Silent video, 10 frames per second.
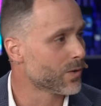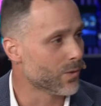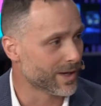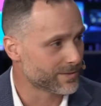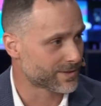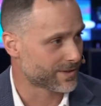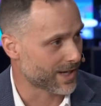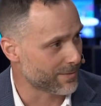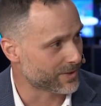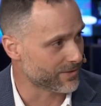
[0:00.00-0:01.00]
What
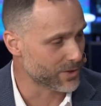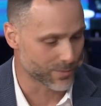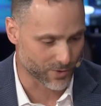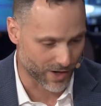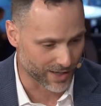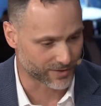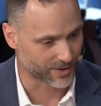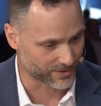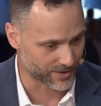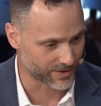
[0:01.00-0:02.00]
types of new
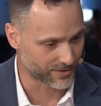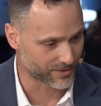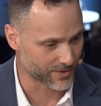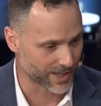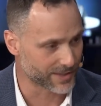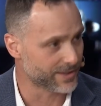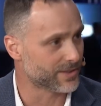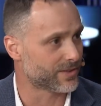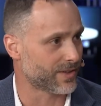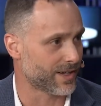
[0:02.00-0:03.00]
processes do I need
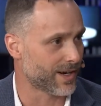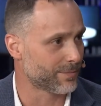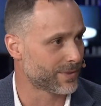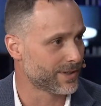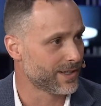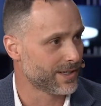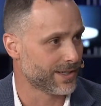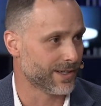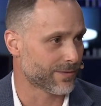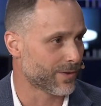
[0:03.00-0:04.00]
to set up?
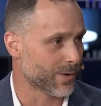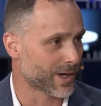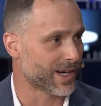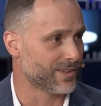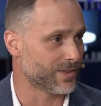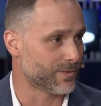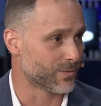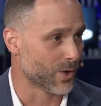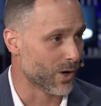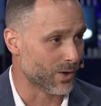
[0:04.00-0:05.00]
And therefore, what kinds
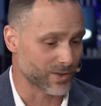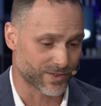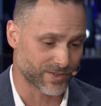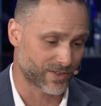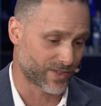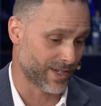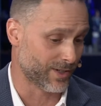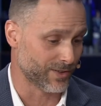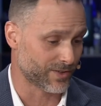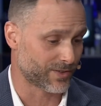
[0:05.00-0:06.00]
of roles and
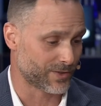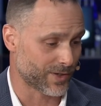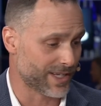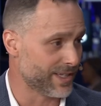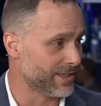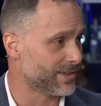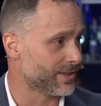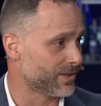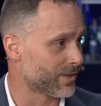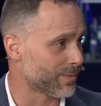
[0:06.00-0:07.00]
skills do I need
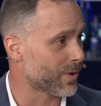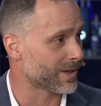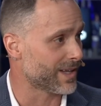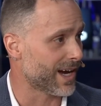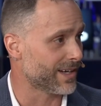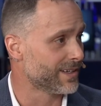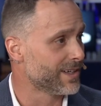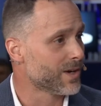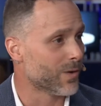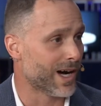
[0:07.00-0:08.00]
to support that
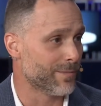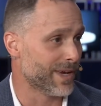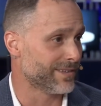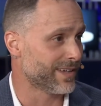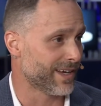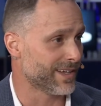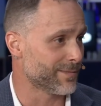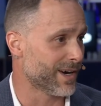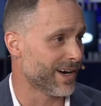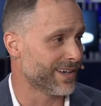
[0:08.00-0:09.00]
while I'm maintaining
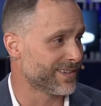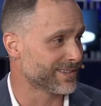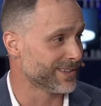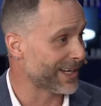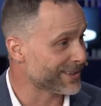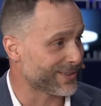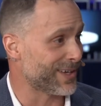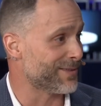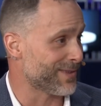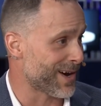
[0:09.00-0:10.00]
my legacy
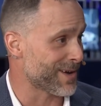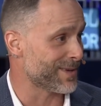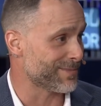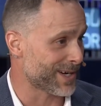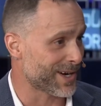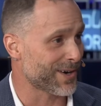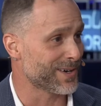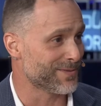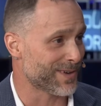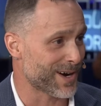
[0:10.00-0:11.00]
environment, my
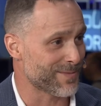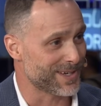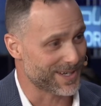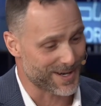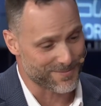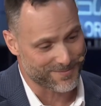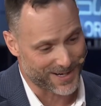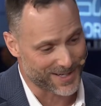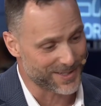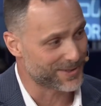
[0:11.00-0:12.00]
current environment, and I'm,
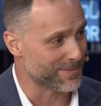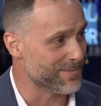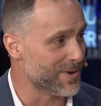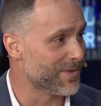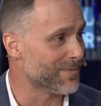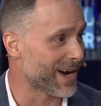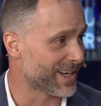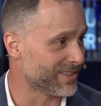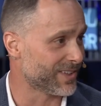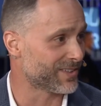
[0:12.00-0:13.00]
I need to move my
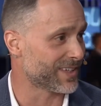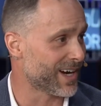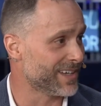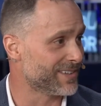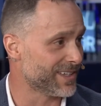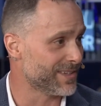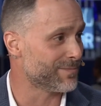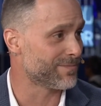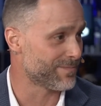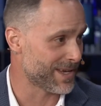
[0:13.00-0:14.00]
existing I T
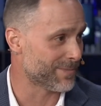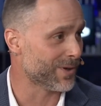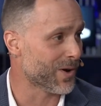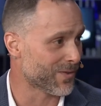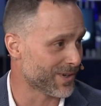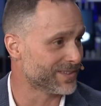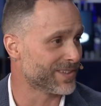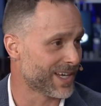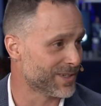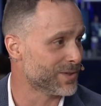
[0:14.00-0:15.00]
people over into
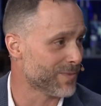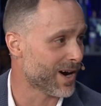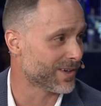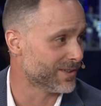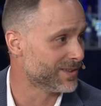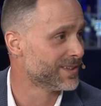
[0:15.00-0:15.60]
that new model.